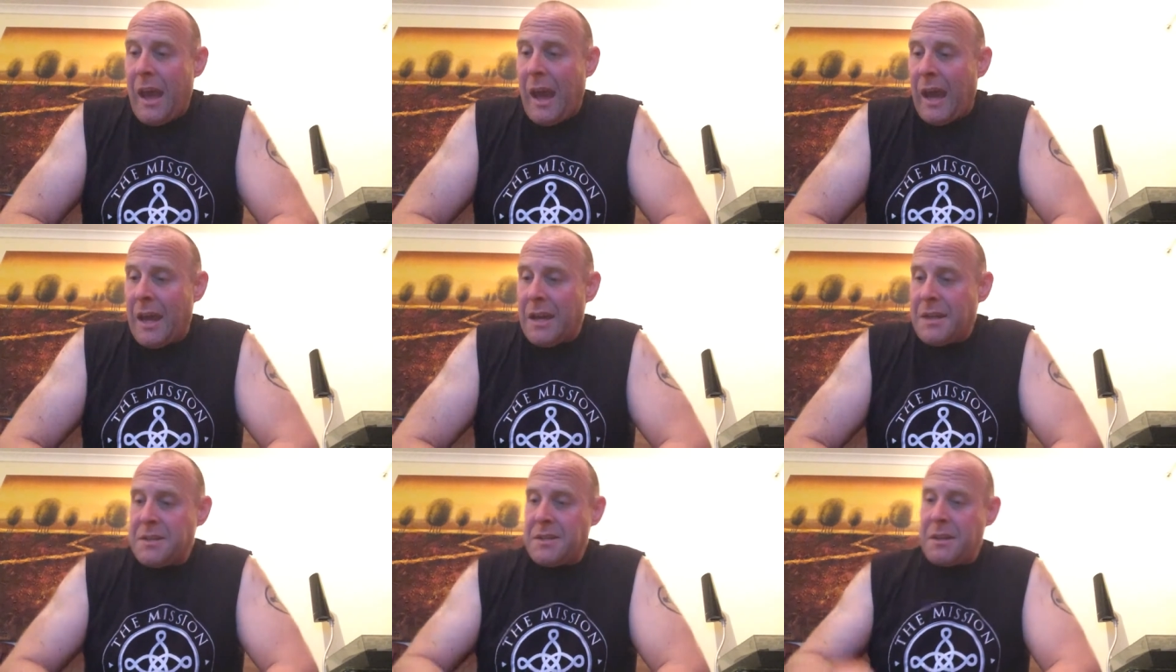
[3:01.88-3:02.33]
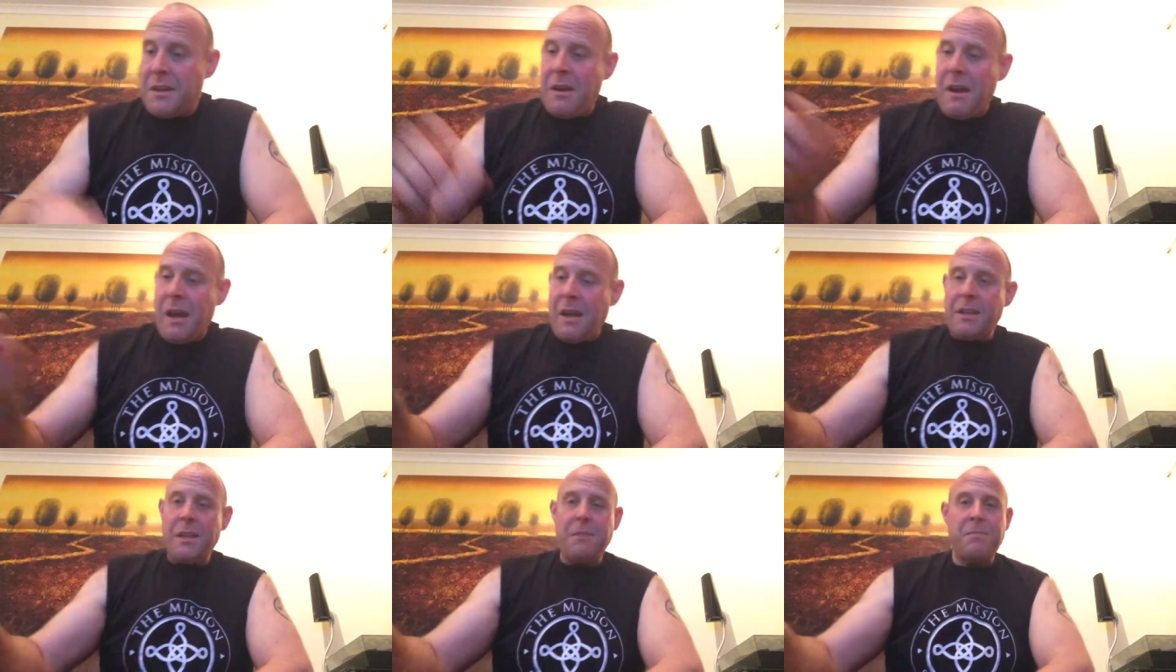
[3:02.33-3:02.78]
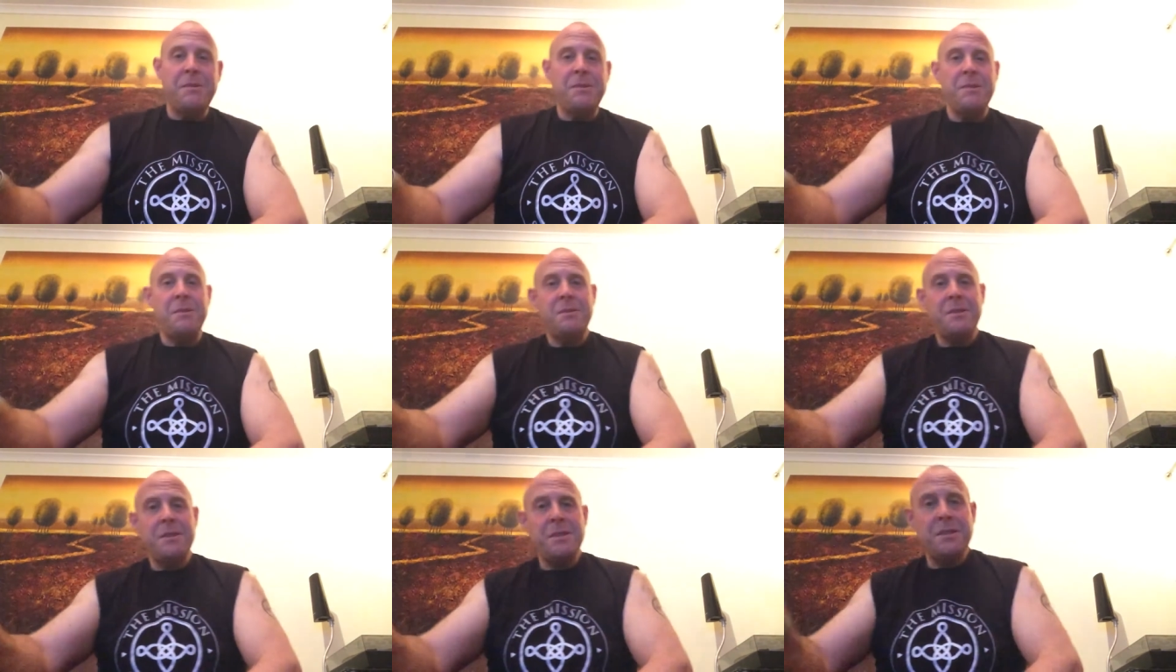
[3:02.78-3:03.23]
and they
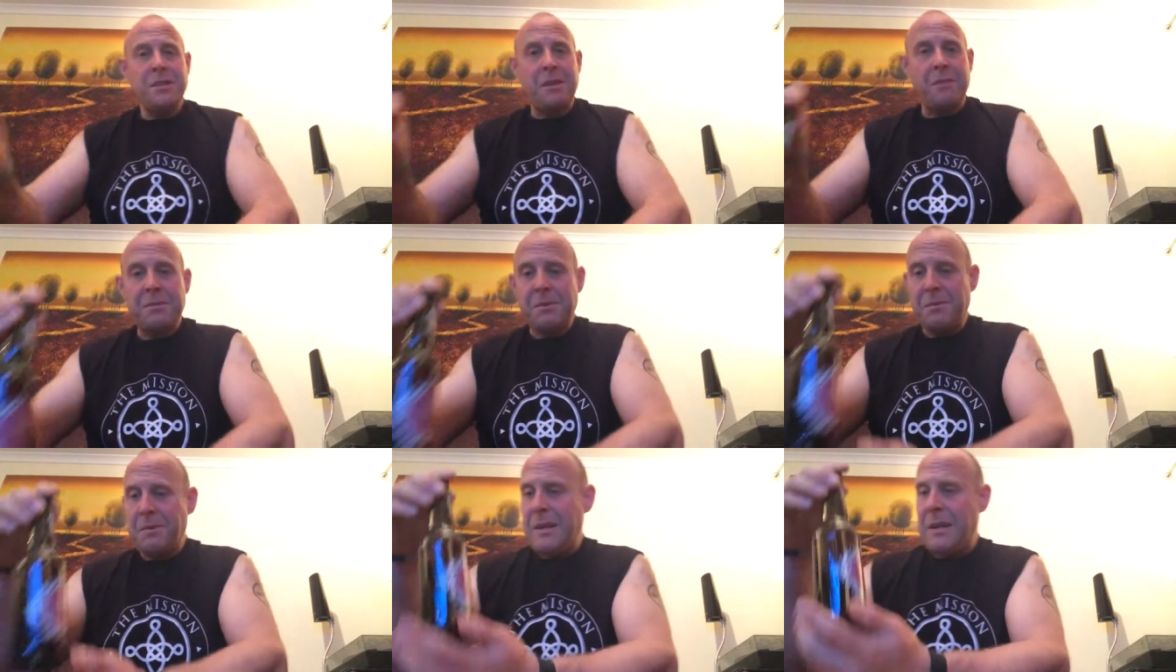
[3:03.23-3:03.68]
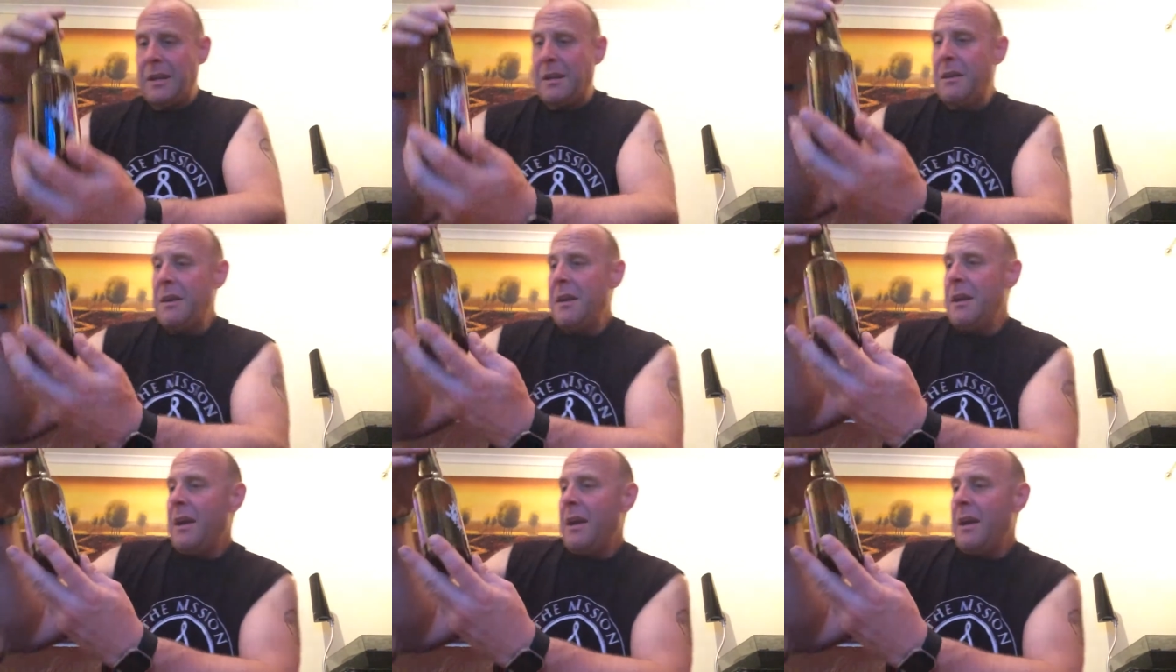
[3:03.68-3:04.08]
produce this stuff, Squealer.